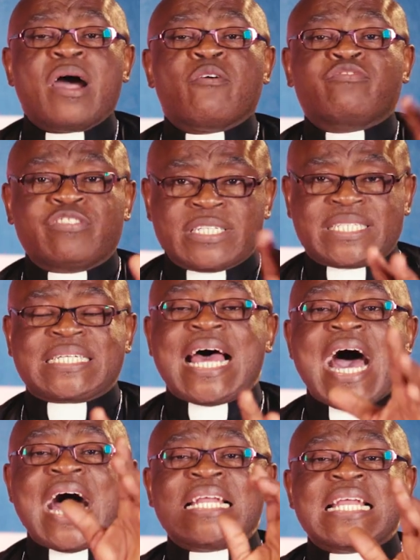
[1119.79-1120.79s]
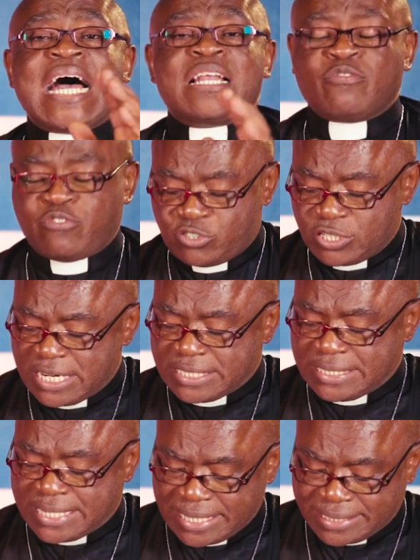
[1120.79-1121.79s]
faced an
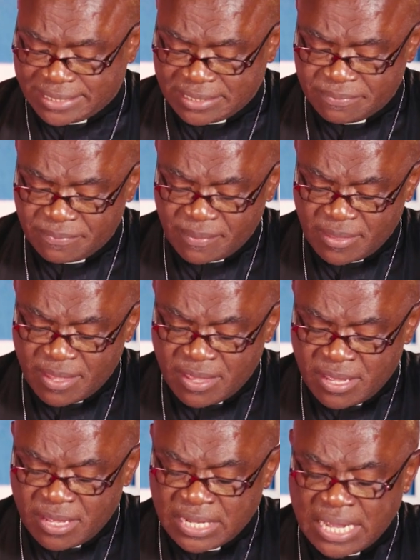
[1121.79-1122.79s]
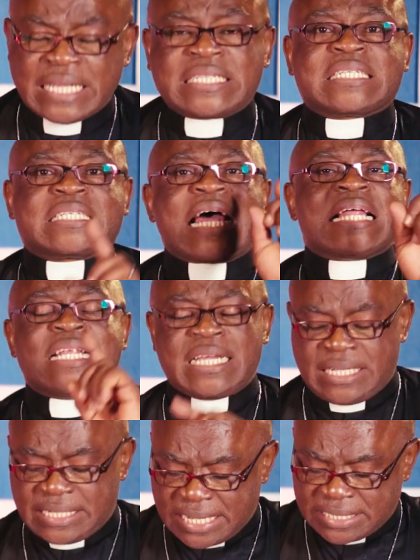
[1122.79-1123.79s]
unfortunate death, a
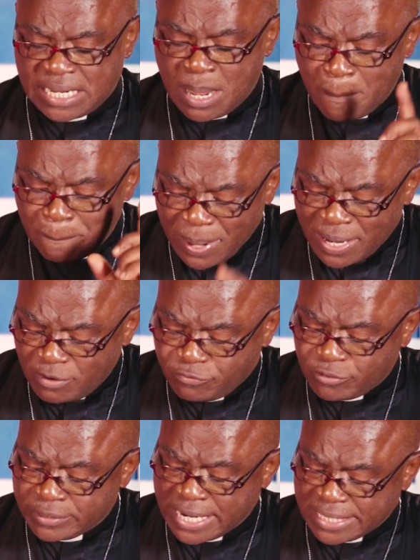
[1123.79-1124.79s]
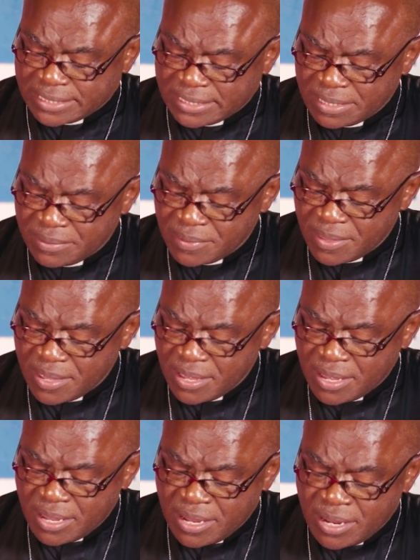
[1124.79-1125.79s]
stunning death, painful death.
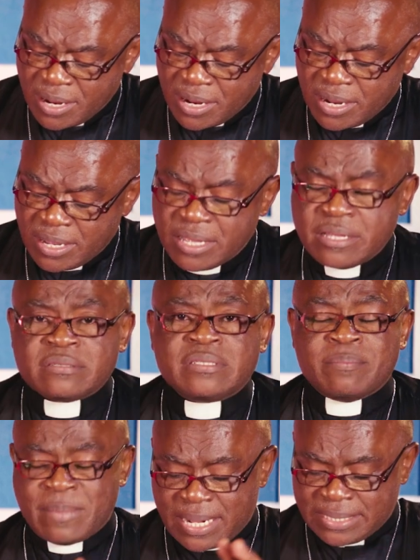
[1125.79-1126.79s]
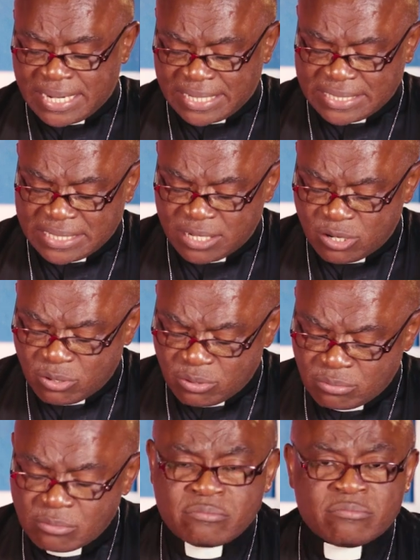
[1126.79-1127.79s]
The man that
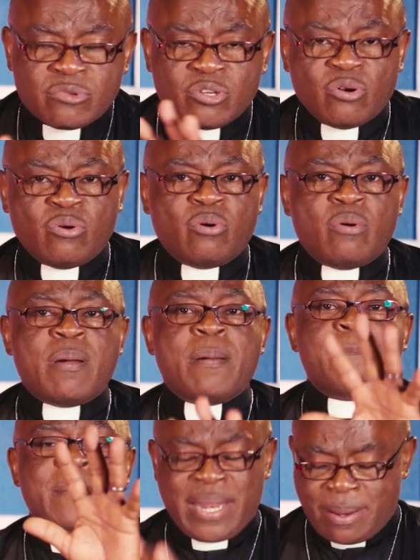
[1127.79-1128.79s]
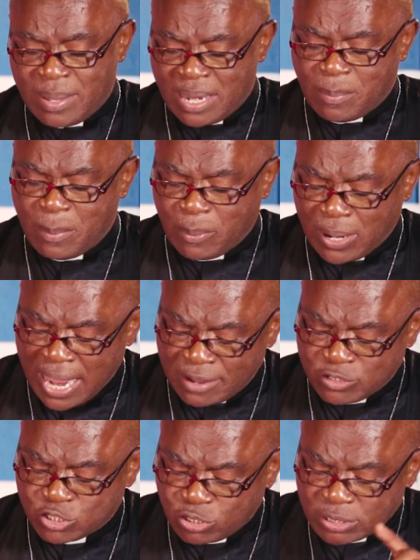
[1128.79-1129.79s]
many, many people
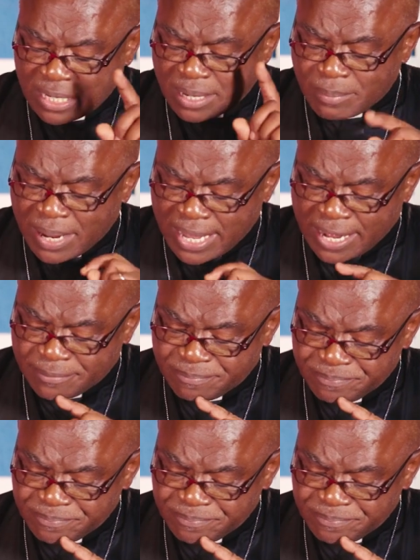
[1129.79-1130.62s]
loved. So Jeremiah,